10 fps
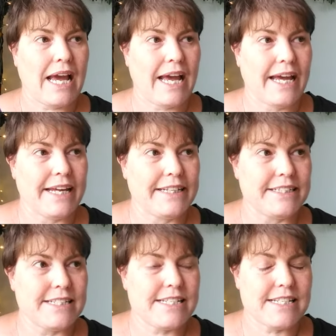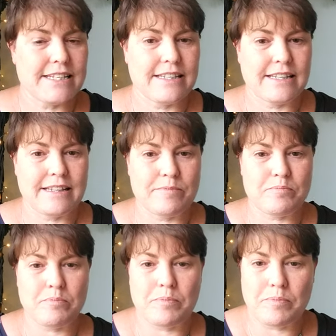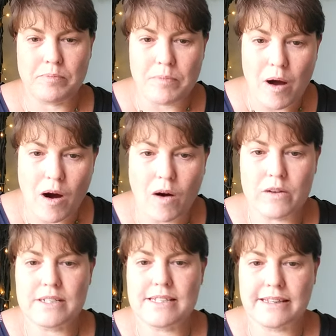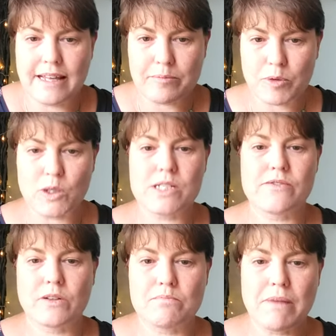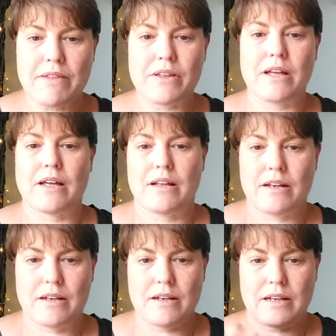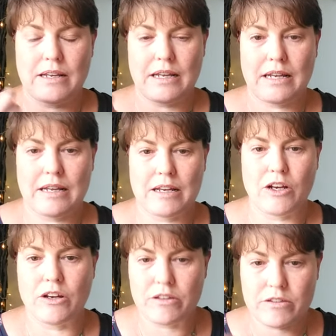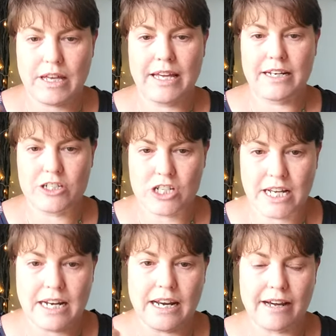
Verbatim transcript: And harnessing that beautiful mother earth energy and